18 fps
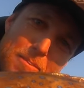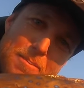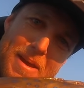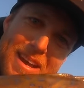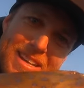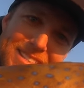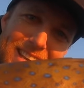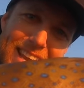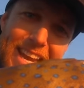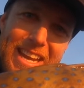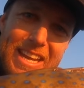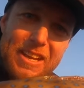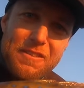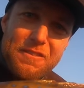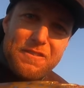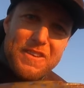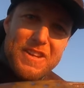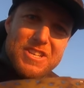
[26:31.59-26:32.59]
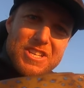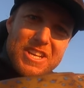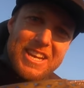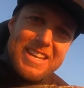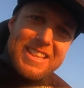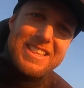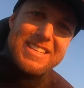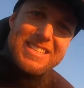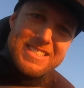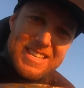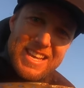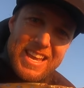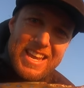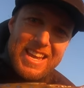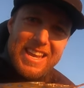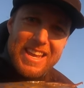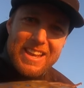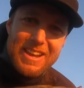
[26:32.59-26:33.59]
the best eating fish in the
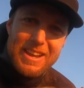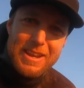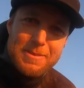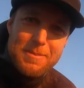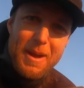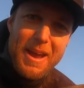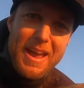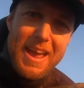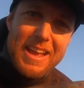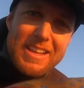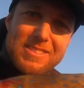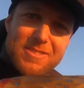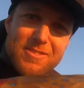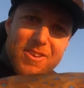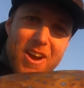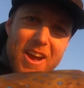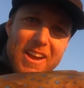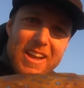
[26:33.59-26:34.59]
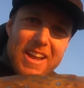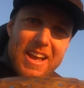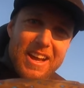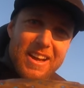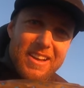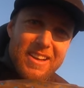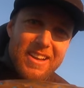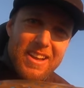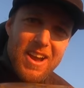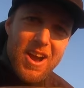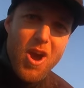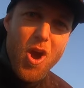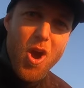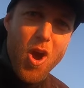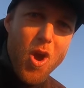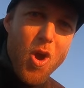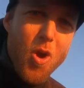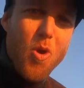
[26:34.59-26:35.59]
sea in my hands right now.
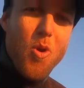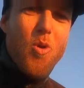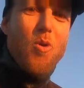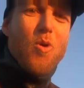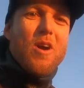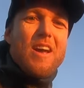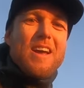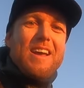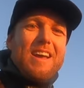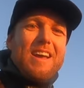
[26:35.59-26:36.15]
Woohoo!